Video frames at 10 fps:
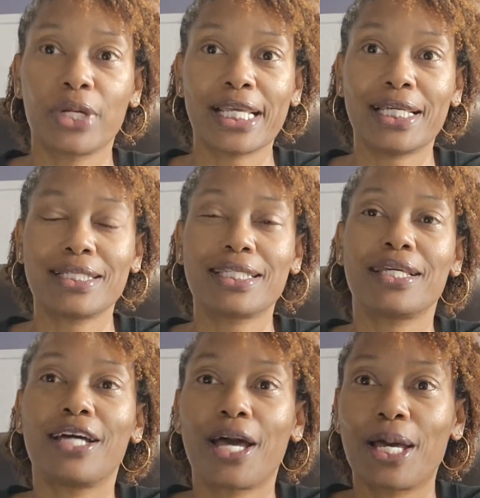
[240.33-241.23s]
brand.
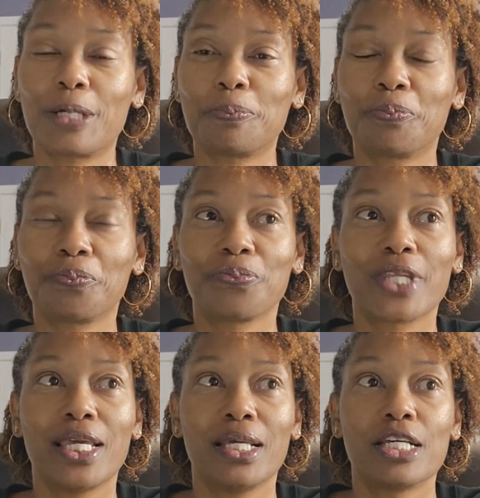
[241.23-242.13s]

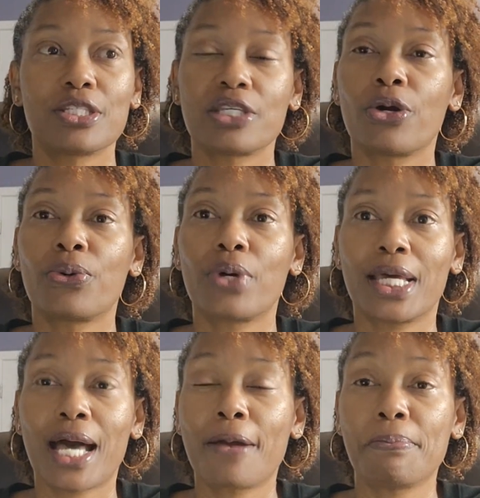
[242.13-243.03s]
So
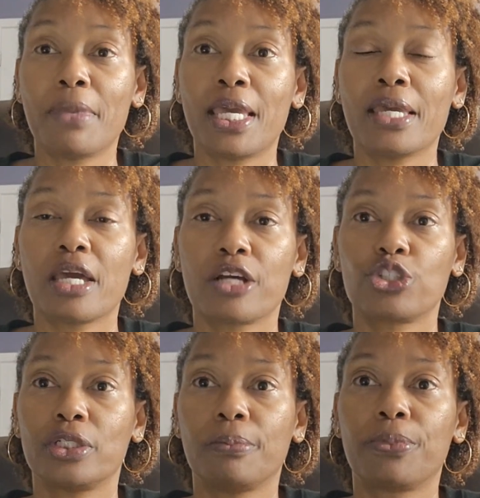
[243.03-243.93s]
I may
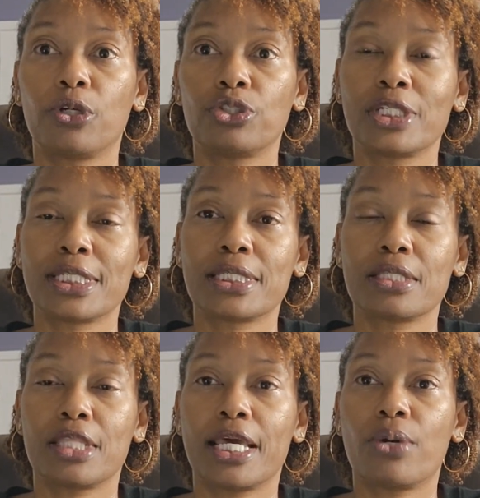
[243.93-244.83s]
actually purchase
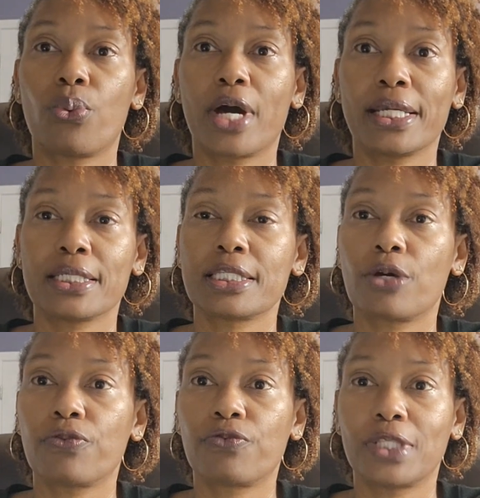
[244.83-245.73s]
that
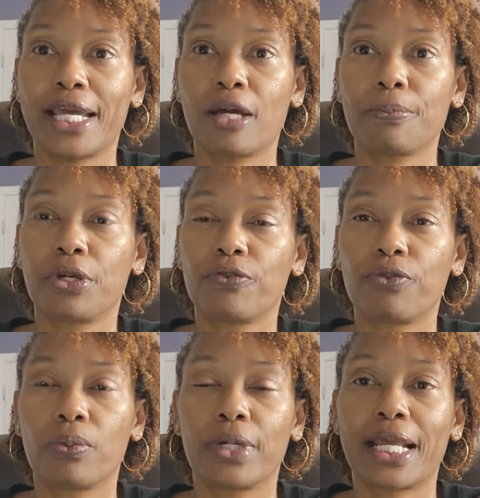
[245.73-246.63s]
YSL flap.
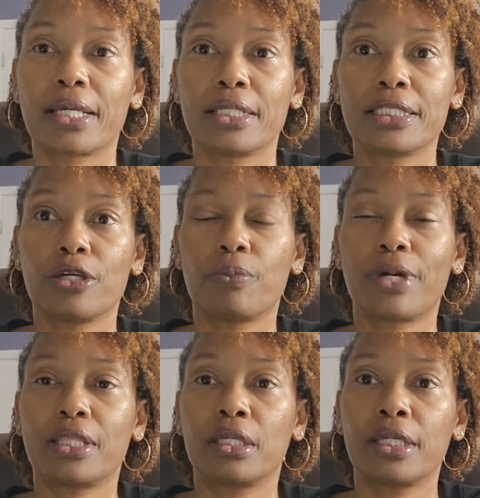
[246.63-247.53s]
From what I could tell
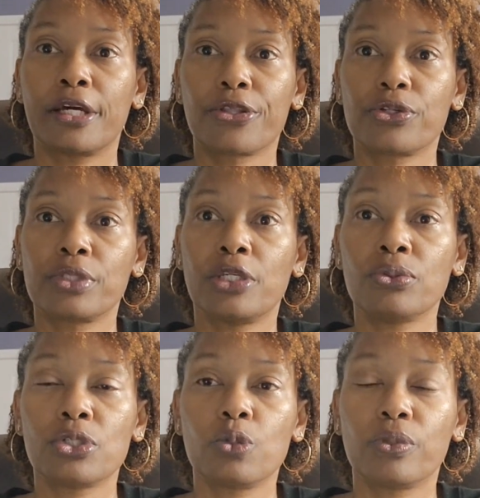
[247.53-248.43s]
by the other
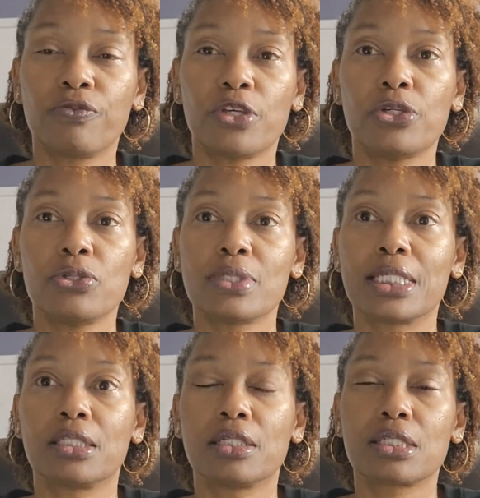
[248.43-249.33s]
YouTube reviews,
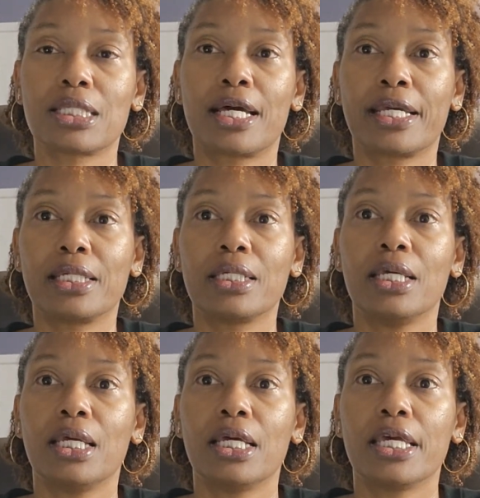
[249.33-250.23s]
it looks like
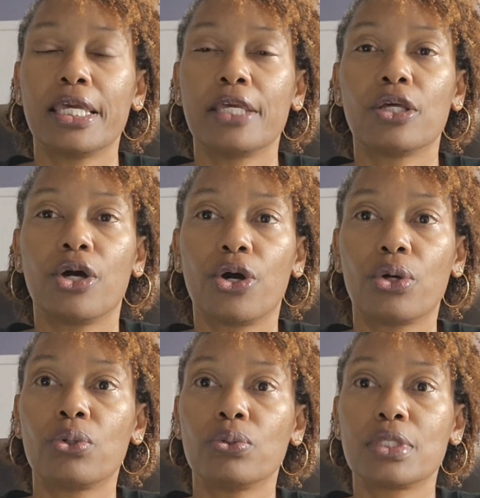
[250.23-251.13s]
it
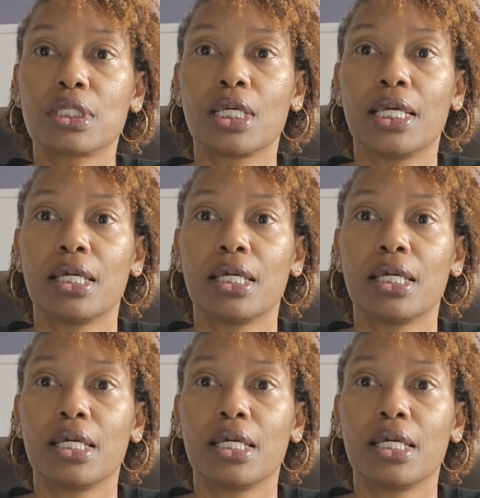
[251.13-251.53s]
holds